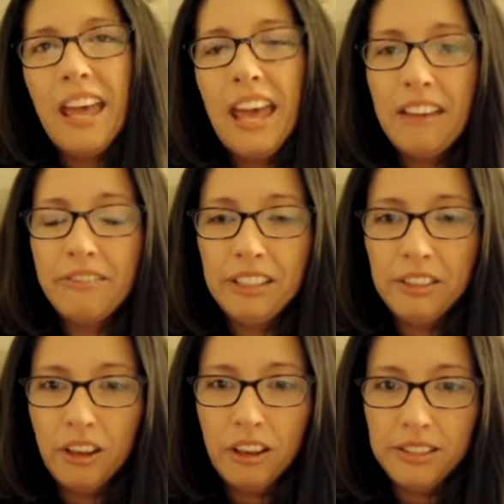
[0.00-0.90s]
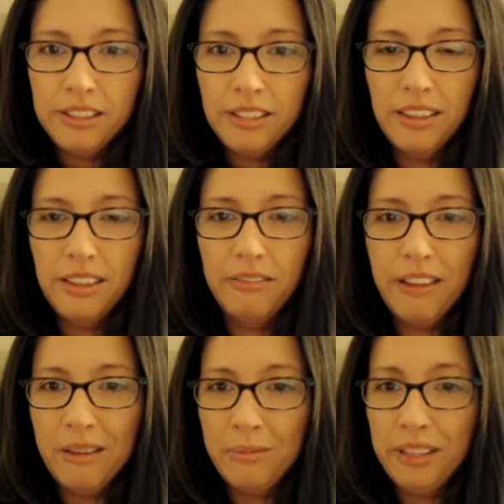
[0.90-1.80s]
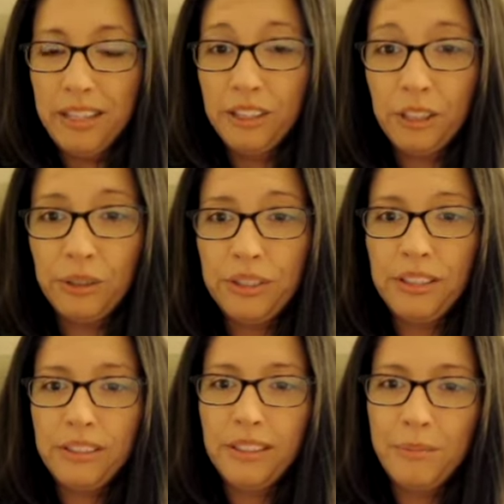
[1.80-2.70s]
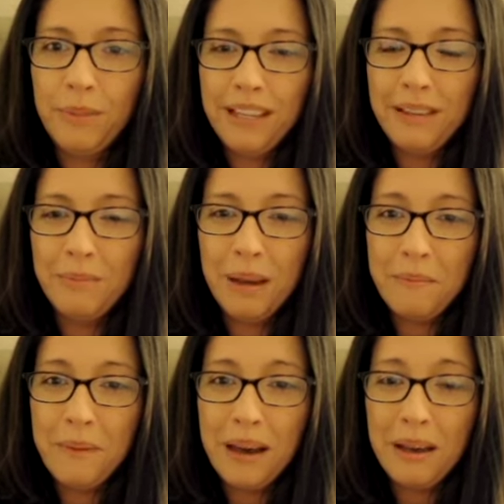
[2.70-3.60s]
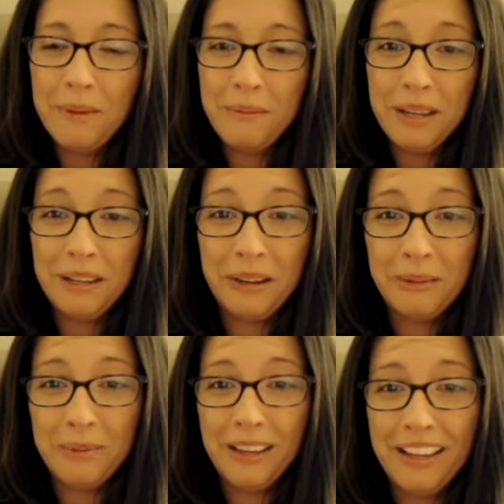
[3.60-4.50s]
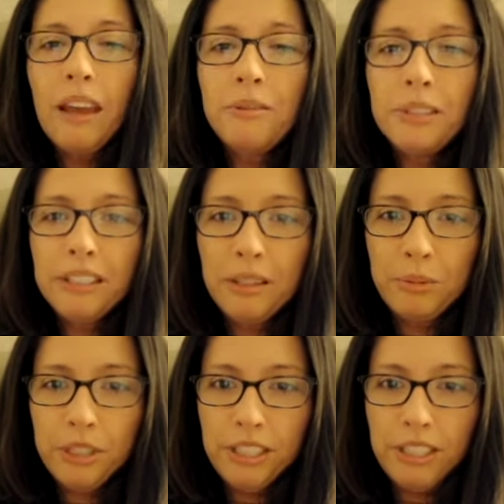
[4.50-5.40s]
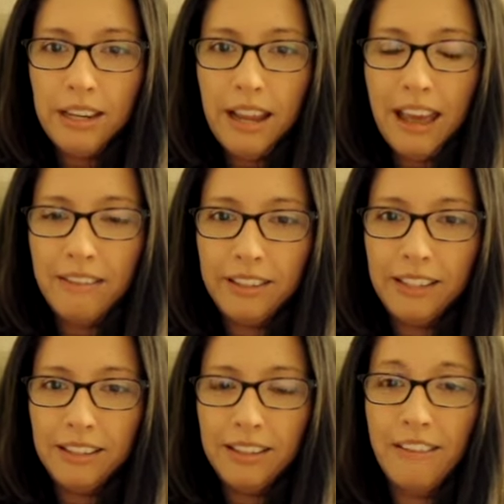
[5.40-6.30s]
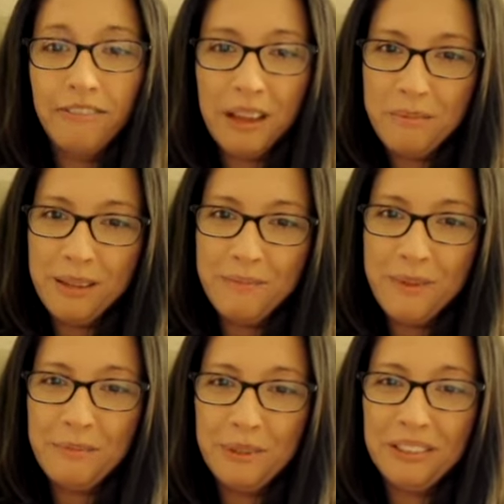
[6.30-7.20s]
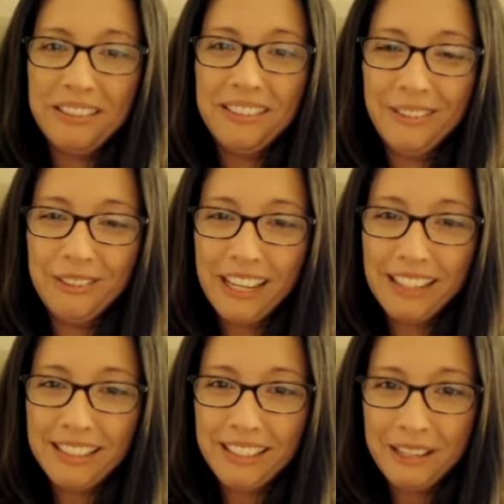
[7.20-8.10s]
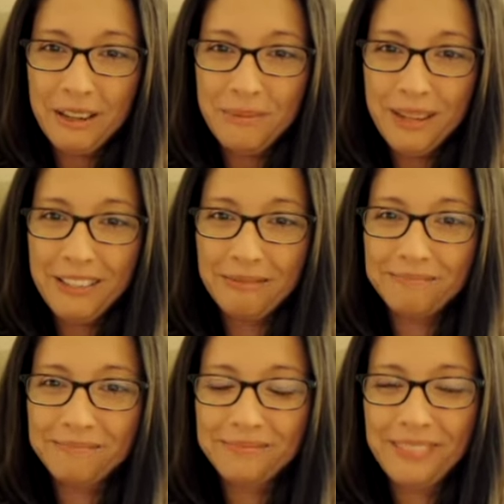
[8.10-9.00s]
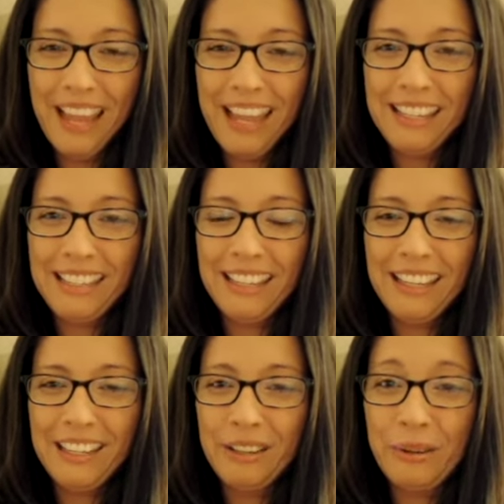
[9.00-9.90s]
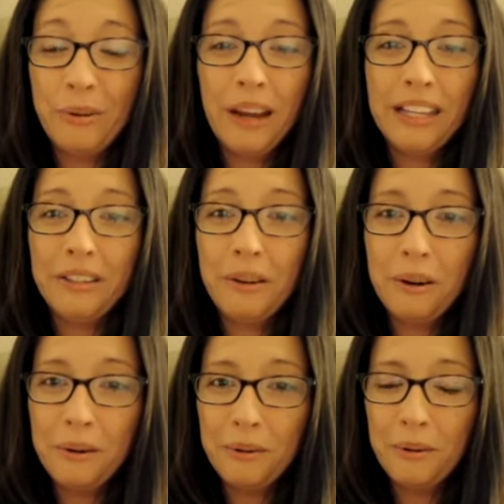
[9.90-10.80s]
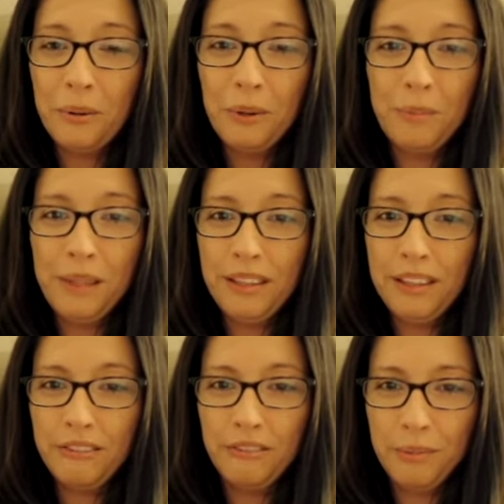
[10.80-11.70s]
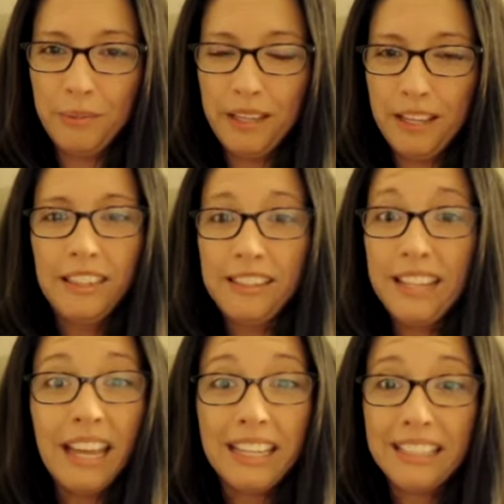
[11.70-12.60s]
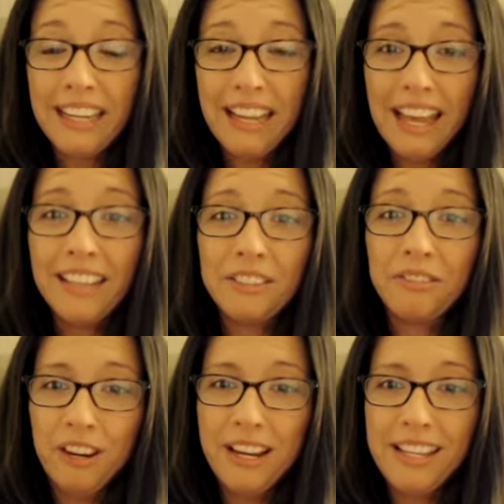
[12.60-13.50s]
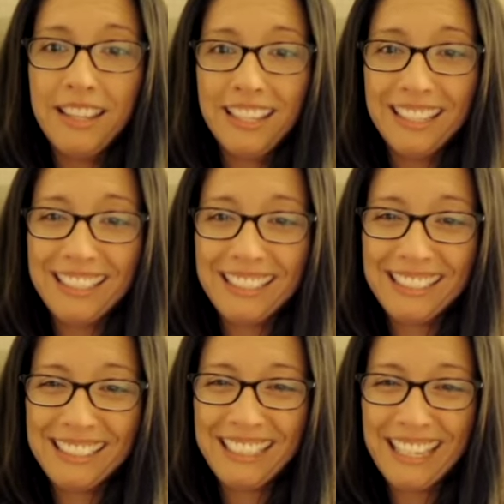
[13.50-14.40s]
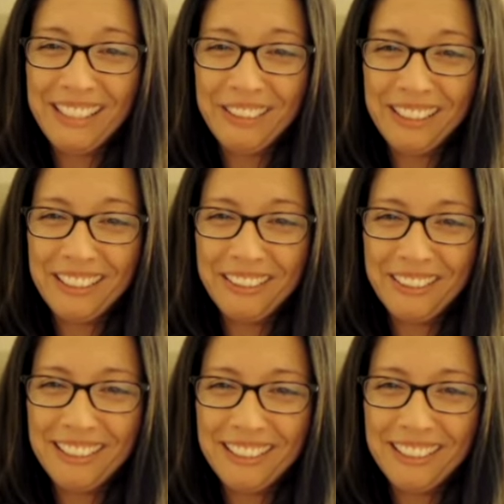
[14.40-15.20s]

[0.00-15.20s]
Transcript: Having lost the family closest to me, my mom and my grandma, I really appreciate having a family member who checks in on me and who I know will be there for me the second I ask for anything. Thank you, Theo.